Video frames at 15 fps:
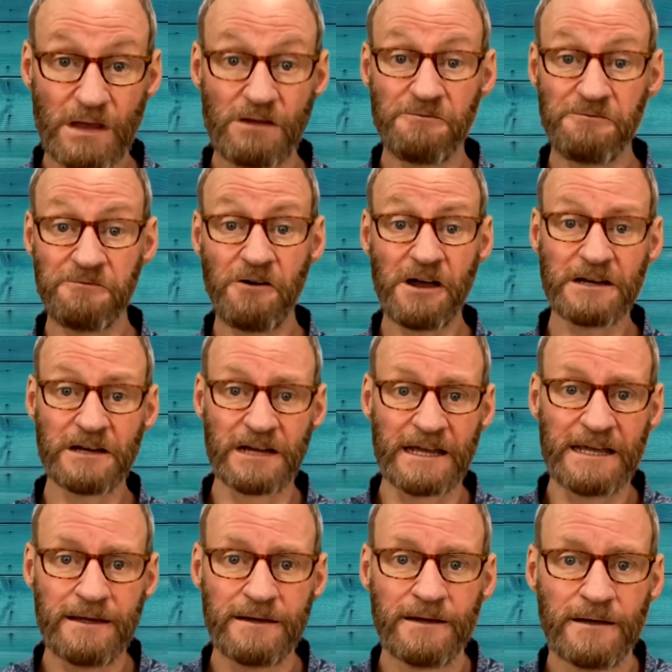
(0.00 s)

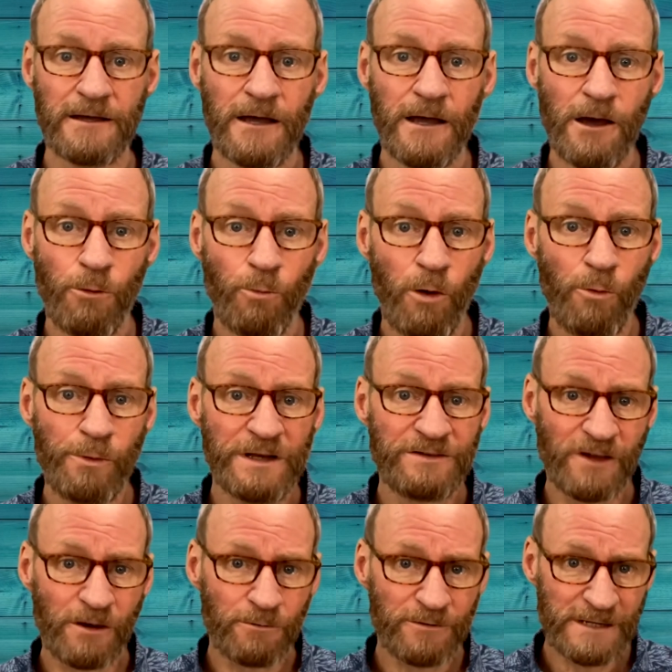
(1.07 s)
Finally, while we
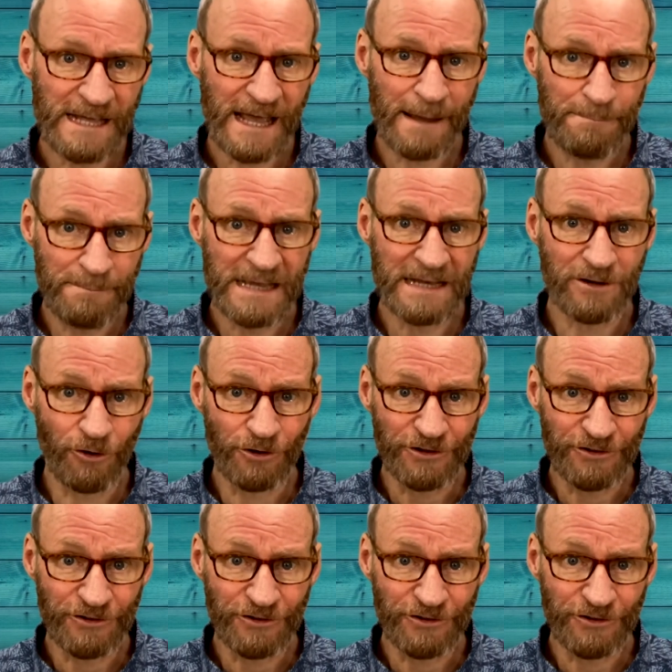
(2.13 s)
don't yet meet on a